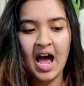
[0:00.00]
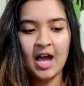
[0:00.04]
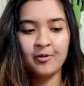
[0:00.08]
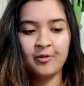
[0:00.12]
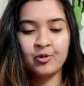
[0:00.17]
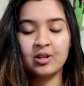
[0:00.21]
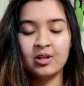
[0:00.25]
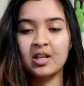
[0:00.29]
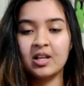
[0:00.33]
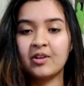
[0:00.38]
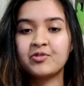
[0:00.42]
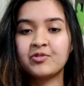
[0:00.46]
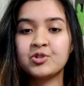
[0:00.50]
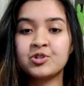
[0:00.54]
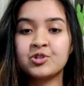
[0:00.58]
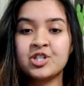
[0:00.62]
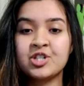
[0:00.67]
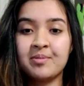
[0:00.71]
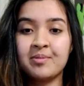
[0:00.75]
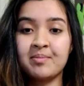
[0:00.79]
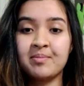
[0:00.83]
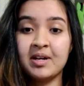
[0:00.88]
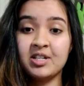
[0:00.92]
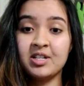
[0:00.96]
I would love to
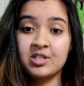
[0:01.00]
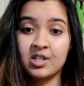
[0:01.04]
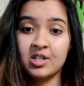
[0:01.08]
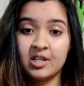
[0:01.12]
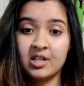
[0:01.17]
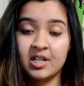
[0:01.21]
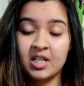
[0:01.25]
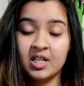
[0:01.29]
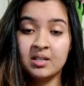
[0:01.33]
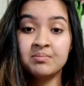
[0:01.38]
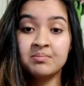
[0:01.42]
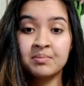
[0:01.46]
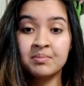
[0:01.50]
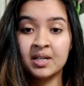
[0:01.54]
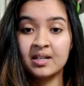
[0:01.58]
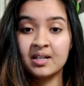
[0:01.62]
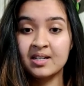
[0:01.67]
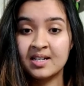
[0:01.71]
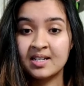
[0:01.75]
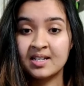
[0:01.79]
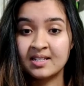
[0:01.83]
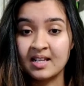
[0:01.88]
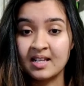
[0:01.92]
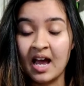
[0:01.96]
share my journey
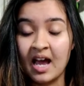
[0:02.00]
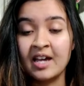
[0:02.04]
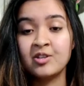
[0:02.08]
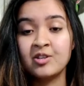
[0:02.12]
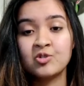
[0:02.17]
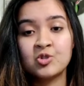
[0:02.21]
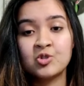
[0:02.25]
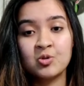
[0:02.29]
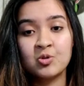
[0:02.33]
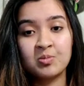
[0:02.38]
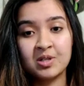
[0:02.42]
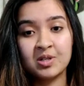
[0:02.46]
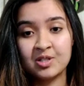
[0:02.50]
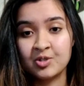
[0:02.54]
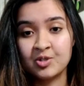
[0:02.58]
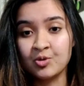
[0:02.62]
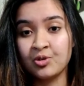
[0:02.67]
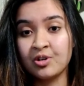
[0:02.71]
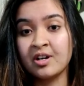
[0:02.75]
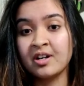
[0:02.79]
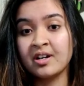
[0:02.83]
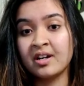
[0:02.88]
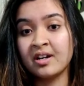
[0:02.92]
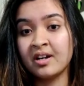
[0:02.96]
because I used to be a
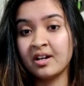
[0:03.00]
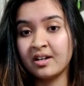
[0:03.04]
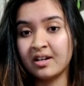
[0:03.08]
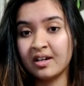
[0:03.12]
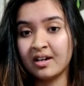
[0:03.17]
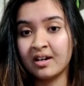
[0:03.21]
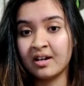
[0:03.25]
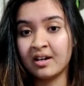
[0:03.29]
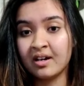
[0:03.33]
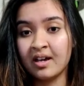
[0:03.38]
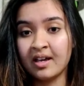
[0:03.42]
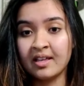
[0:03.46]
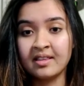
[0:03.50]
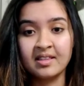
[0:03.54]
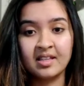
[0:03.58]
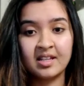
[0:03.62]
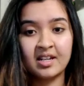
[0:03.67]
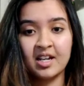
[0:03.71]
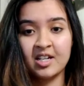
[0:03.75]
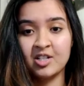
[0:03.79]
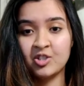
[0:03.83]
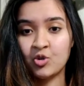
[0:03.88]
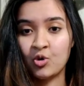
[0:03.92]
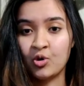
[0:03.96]
student in India and
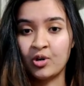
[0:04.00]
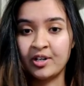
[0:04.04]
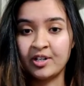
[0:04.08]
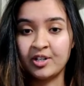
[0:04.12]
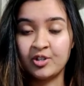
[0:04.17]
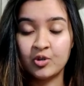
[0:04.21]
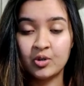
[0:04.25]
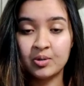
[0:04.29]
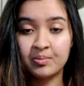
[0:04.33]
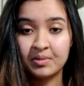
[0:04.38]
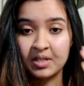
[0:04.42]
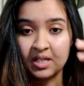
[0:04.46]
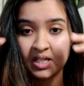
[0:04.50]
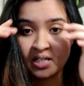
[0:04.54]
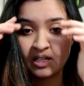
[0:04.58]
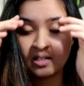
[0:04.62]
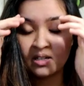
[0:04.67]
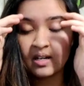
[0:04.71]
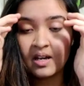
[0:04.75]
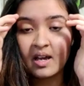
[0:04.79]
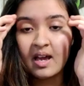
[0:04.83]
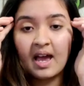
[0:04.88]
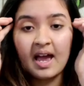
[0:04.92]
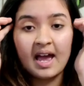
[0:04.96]
then I joined
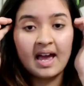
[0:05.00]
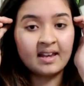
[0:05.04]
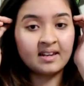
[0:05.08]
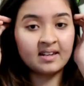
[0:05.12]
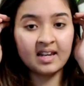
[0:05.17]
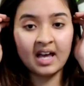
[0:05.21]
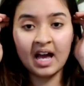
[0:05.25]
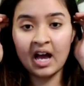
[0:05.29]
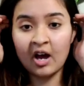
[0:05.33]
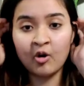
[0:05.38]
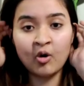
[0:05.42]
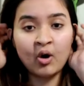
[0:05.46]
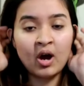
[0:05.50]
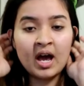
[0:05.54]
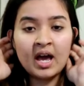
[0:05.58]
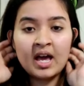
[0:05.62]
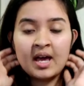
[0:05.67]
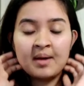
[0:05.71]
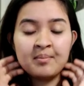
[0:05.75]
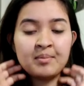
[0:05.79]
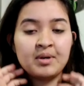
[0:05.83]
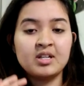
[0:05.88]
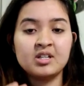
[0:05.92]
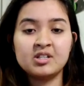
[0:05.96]
UMD and now
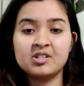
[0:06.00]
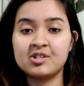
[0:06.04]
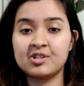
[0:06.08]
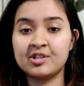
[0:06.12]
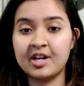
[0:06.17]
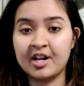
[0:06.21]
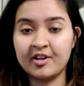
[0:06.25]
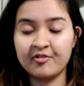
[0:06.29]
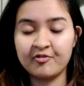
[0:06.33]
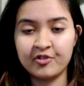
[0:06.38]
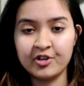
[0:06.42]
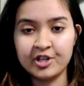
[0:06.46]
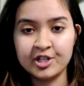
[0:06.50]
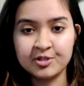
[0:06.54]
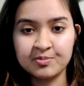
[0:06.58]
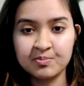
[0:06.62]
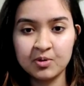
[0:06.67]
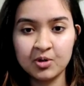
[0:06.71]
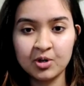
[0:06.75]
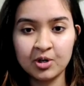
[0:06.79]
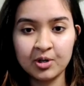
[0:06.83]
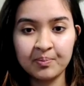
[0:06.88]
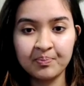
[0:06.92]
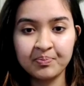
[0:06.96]
I am an intern at
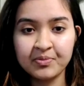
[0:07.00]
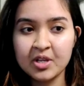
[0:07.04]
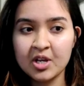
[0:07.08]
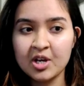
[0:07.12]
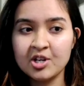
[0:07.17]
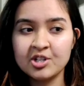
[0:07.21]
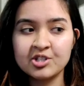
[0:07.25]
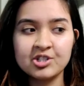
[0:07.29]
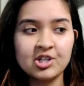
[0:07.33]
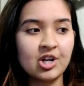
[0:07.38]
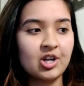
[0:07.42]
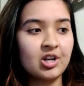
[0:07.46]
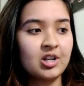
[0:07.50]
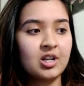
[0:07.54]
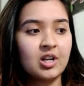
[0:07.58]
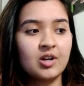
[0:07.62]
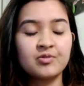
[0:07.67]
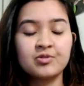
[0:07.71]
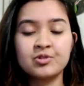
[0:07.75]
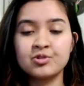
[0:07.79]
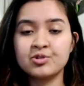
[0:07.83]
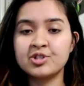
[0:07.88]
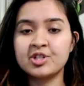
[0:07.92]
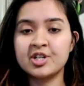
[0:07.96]
Facebook. So I'd
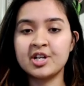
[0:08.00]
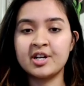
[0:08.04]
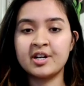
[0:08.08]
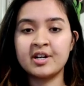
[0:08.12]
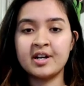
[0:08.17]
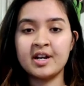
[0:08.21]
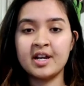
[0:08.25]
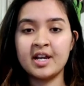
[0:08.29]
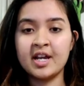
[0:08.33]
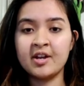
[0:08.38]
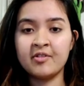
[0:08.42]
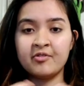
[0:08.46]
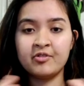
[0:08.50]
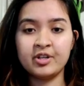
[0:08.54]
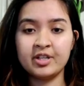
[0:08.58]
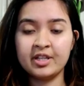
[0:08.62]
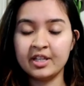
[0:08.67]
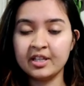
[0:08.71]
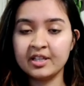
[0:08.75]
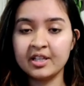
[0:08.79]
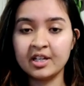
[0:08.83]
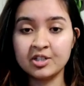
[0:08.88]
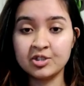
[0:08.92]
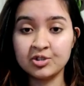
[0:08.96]
love to share
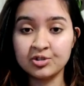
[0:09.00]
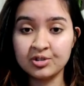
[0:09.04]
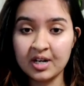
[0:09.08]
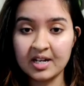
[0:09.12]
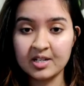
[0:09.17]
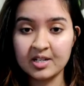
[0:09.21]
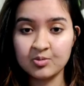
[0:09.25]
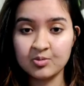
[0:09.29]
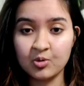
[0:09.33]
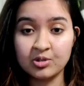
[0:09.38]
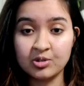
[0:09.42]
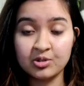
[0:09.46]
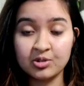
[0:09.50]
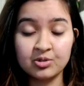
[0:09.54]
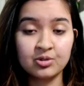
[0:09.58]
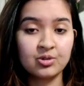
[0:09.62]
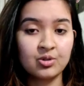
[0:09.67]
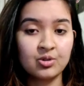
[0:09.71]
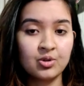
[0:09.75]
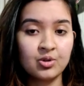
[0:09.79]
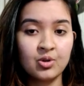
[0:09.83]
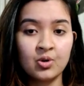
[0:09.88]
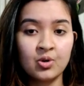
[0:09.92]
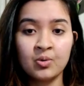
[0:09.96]
everything that you guys want to
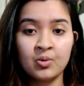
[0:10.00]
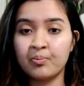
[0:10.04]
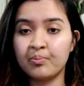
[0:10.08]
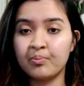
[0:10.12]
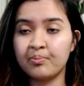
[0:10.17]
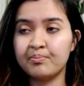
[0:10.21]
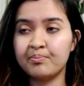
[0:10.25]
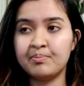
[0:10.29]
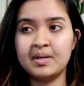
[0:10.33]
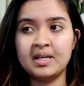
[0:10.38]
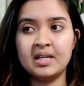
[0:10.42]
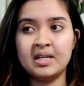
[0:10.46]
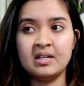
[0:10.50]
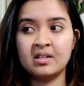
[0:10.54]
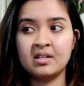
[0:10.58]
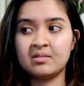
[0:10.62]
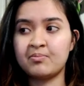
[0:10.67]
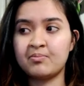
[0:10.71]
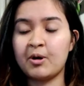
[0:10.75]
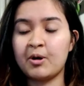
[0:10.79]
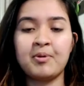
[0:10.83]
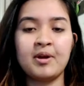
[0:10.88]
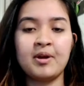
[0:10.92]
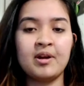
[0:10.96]
know, be
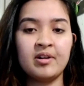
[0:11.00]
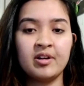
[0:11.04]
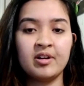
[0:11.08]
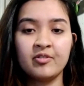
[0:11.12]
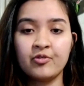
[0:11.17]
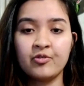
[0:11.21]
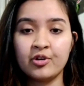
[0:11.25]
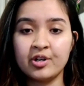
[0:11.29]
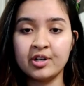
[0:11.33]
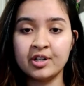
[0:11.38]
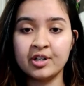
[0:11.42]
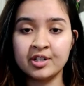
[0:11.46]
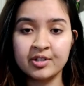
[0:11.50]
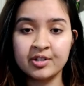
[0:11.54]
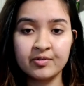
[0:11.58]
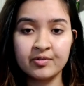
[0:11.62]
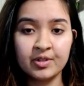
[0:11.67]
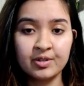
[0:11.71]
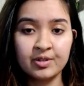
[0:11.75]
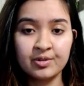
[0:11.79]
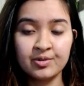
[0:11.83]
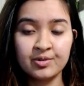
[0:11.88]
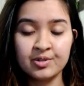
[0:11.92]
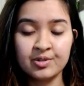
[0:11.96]
it preparing for
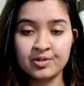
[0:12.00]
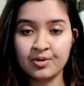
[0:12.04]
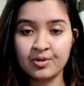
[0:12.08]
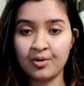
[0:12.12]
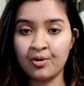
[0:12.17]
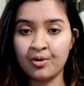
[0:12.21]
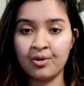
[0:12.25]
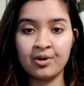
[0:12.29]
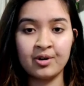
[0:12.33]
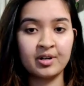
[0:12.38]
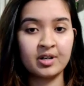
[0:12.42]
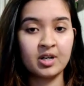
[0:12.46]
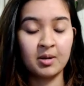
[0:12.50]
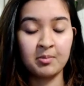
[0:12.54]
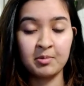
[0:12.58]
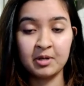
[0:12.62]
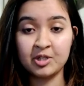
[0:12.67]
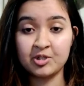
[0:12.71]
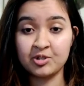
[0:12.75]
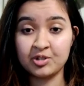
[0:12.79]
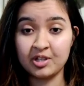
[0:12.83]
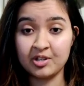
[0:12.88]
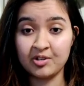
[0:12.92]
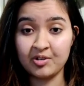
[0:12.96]
interviews or
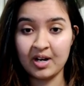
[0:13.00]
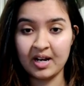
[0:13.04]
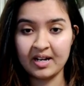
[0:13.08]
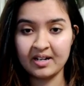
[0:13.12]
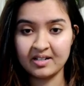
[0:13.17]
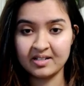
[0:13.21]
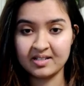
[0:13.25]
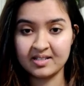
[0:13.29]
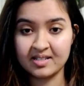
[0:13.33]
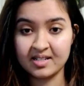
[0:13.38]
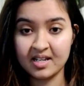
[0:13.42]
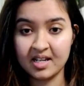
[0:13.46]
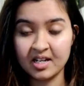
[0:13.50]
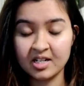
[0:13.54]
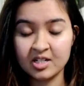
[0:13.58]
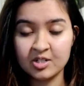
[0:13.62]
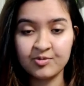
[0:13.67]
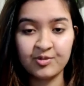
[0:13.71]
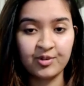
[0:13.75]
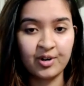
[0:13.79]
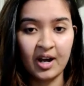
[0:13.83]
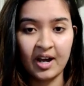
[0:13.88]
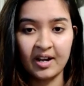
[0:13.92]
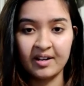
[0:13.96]
coming to the United
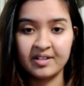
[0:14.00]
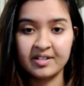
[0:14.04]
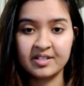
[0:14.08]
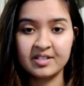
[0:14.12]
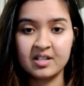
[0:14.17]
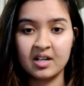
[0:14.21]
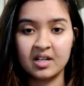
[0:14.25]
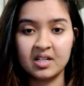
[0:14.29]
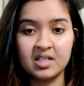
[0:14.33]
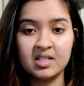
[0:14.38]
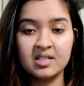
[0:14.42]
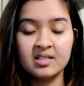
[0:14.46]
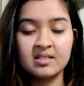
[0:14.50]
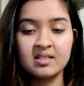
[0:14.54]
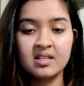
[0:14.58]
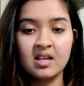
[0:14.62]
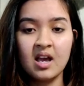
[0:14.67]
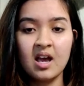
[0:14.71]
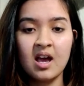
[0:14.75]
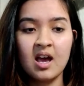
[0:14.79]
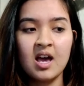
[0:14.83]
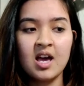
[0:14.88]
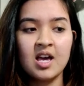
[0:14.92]
States for higher studies.